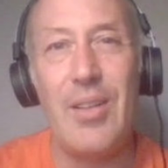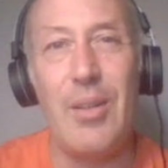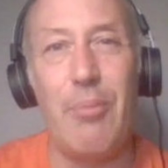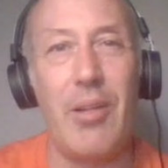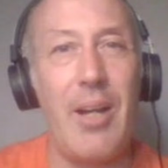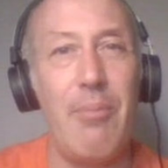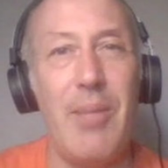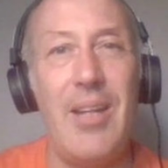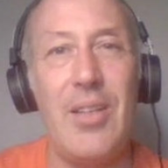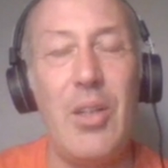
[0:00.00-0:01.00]
You bring them
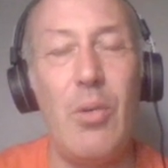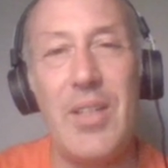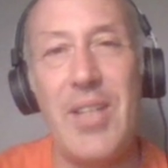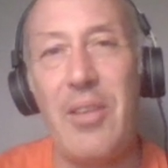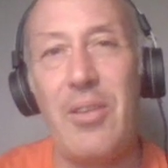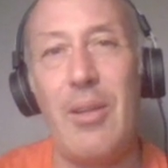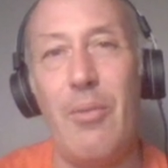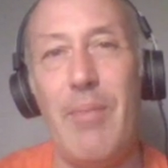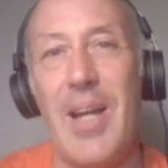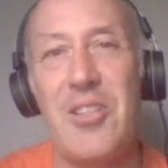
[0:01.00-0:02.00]
in. You is that the
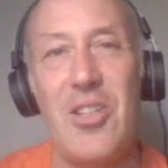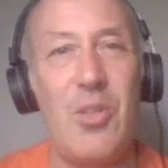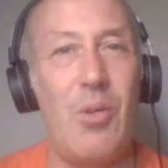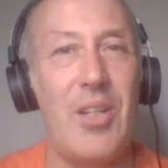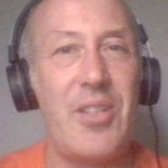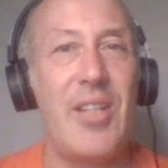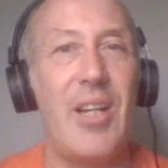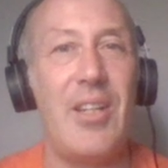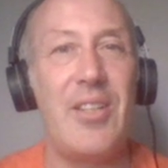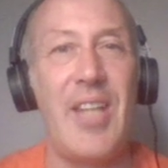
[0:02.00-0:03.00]
message you want
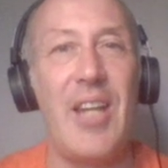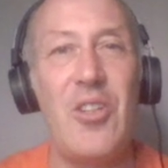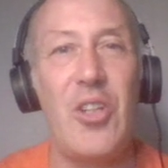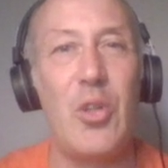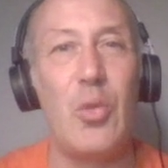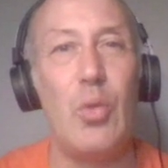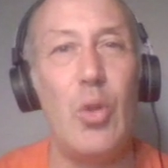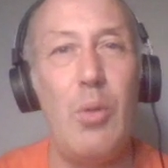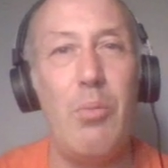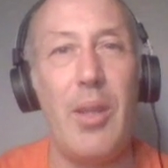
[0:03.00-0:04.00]
to send to your
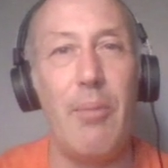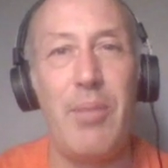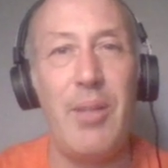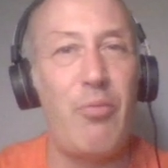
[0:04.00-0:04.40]
room and the